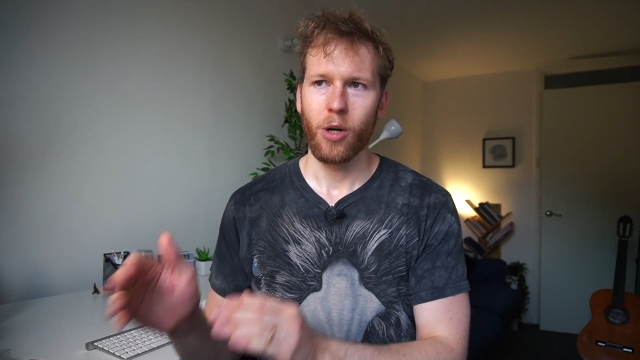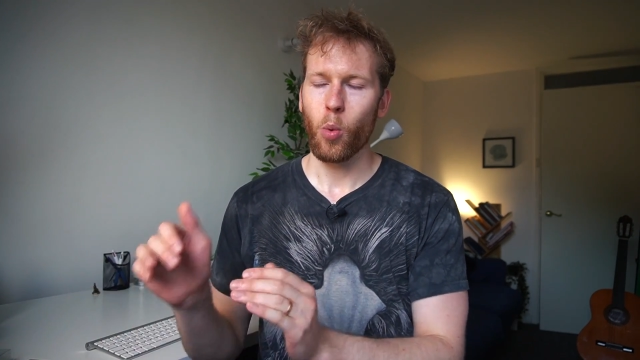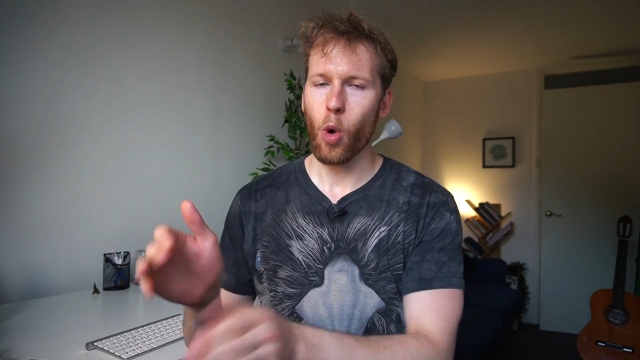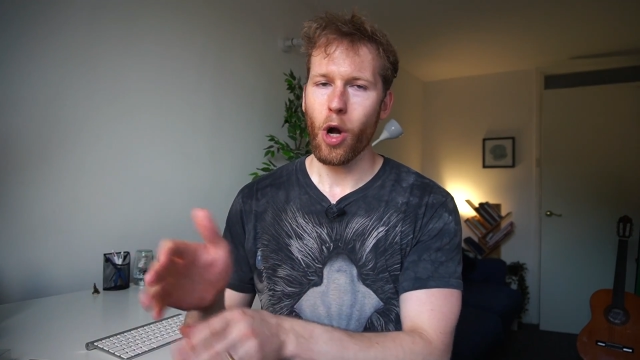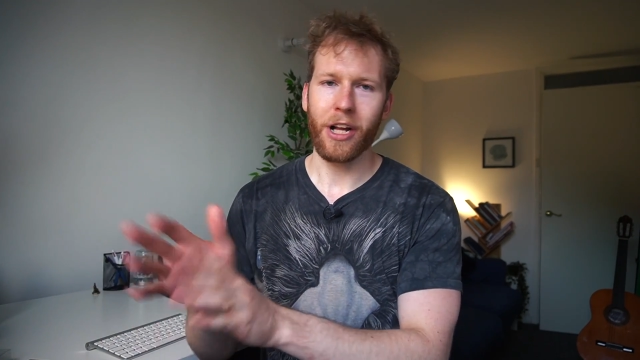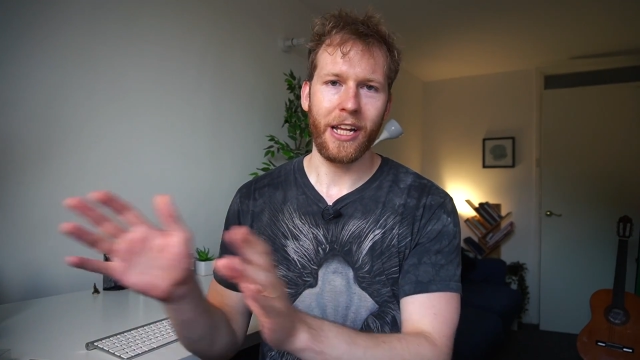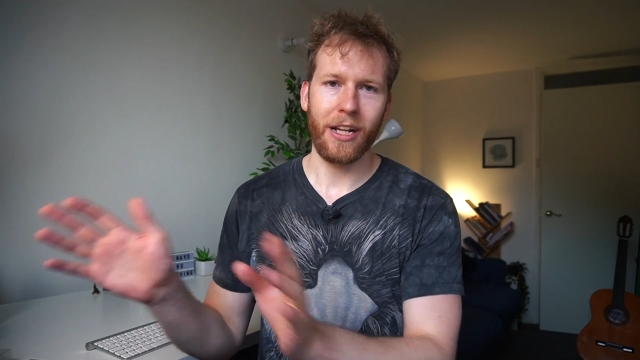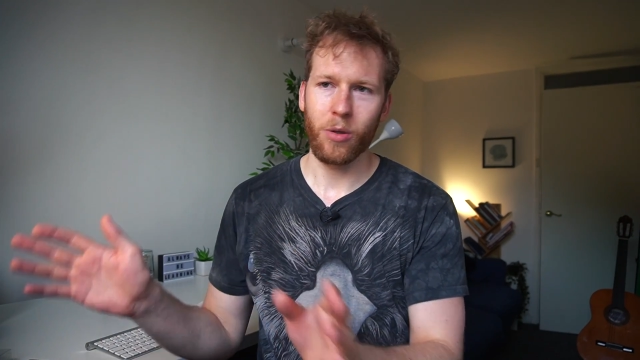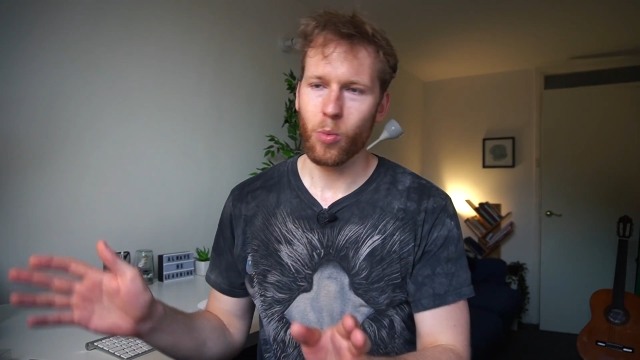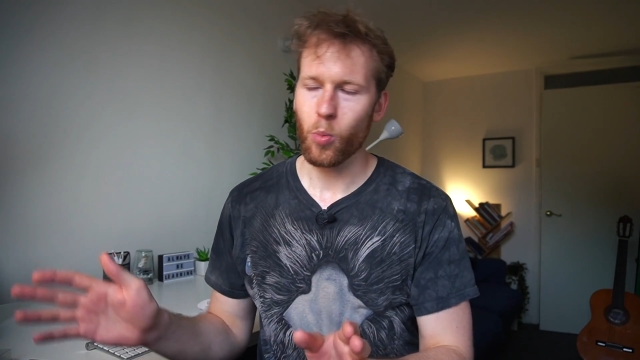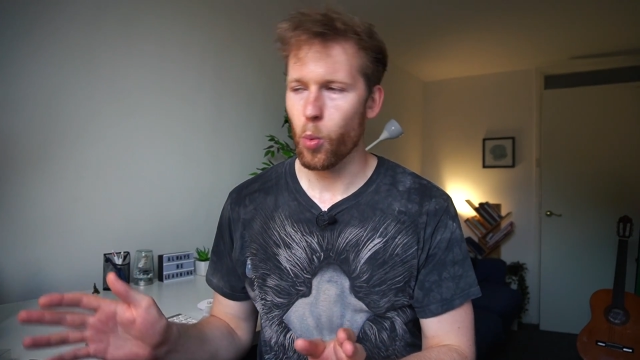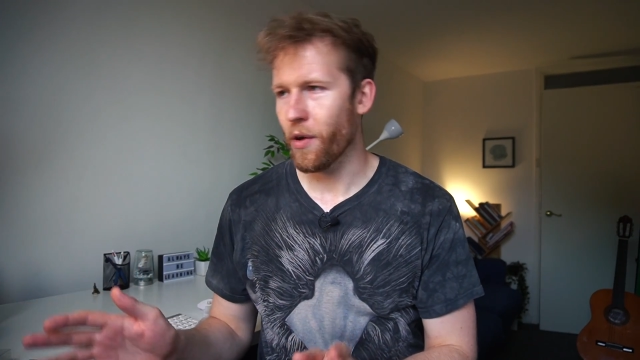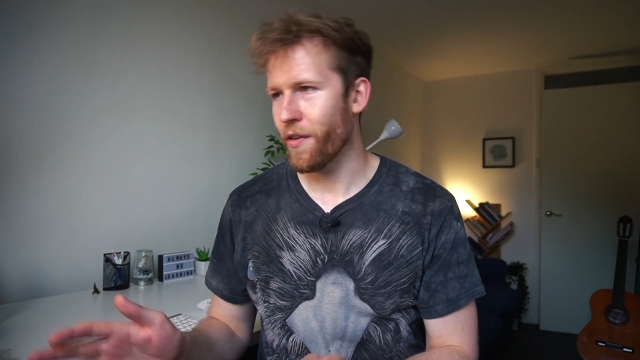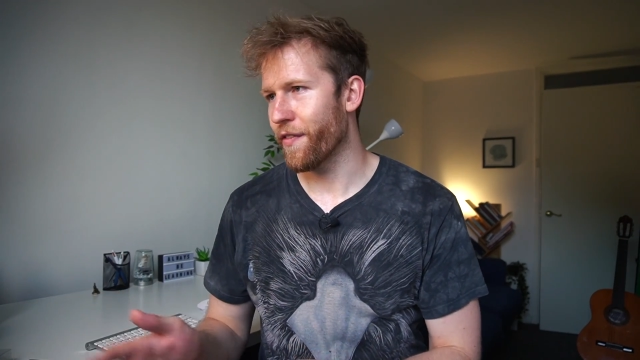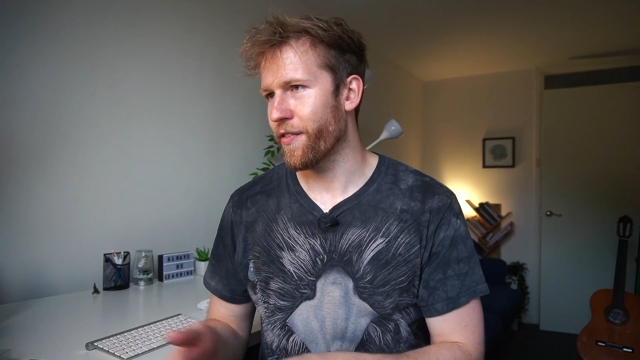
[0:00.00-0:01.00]

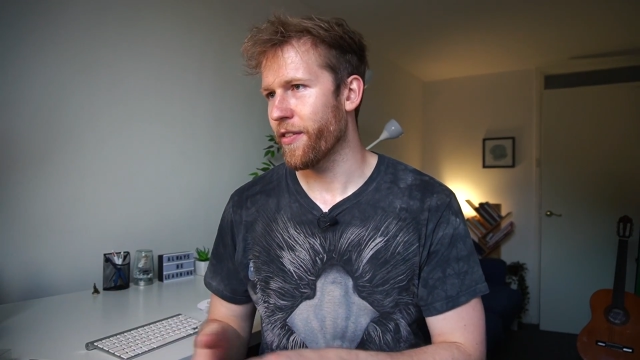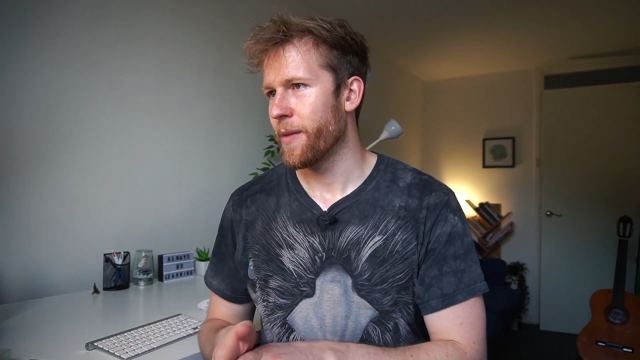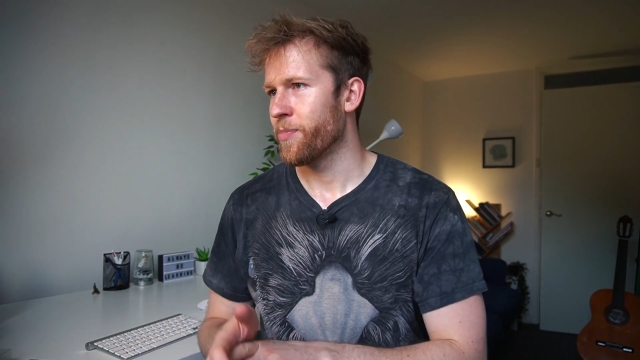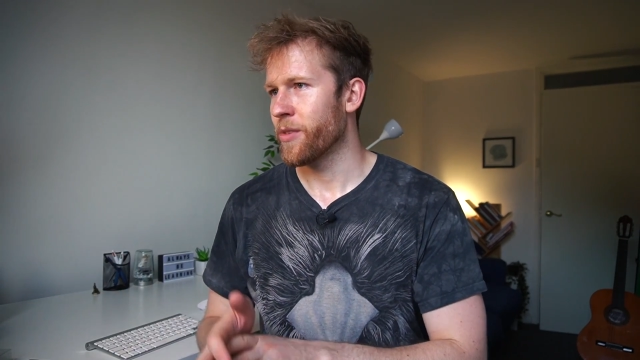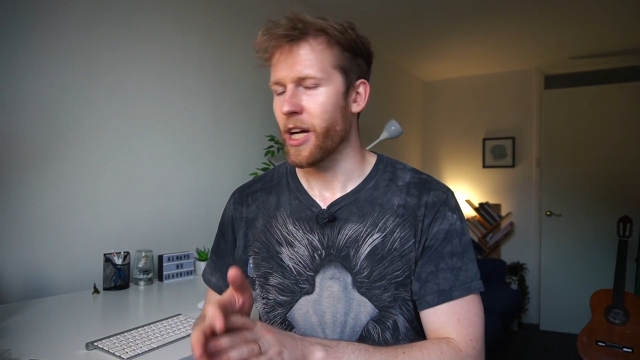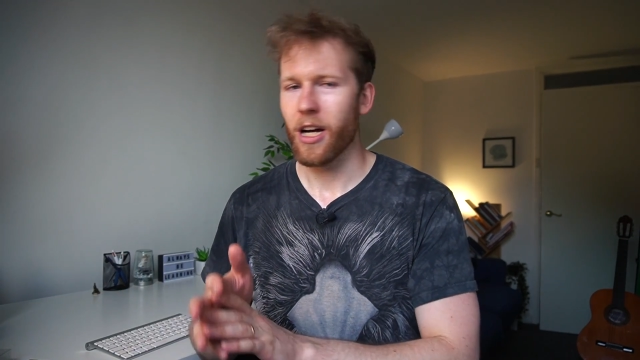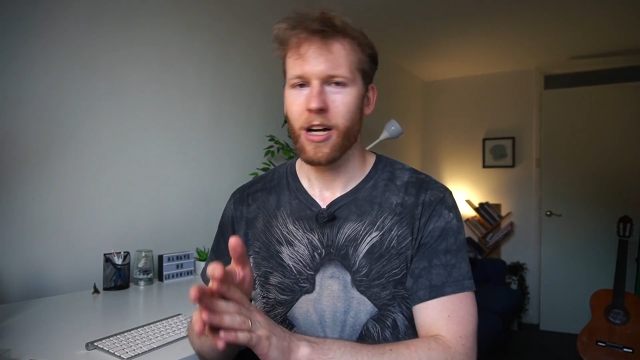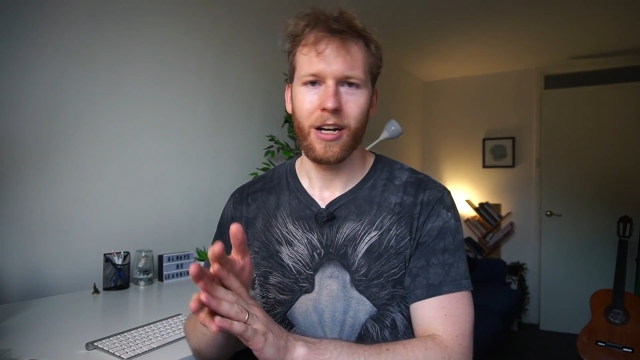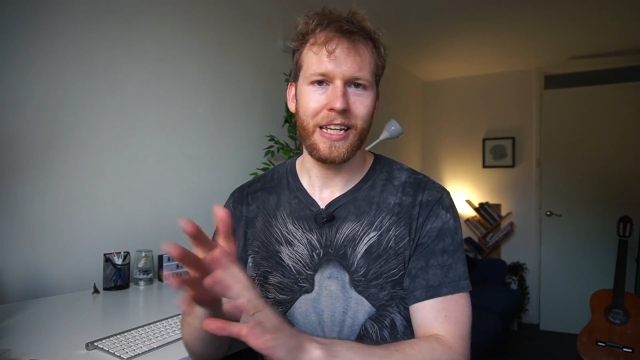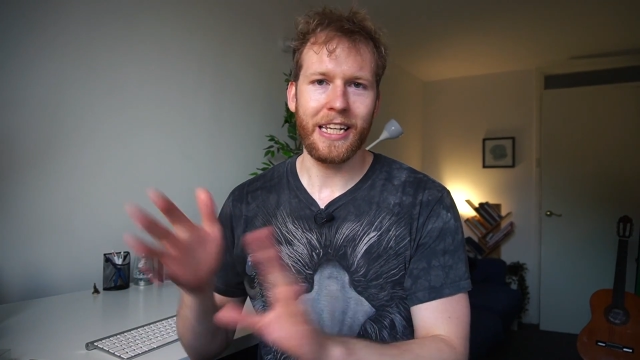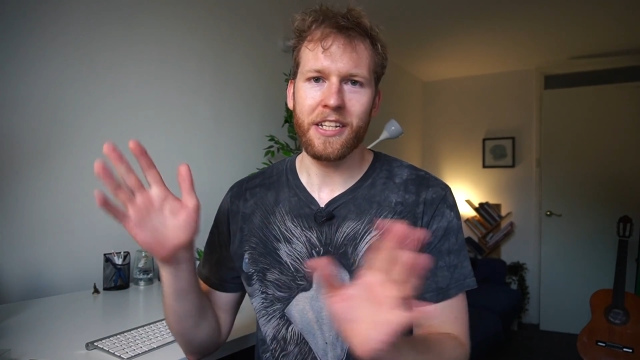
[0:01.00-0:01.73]
working with uh,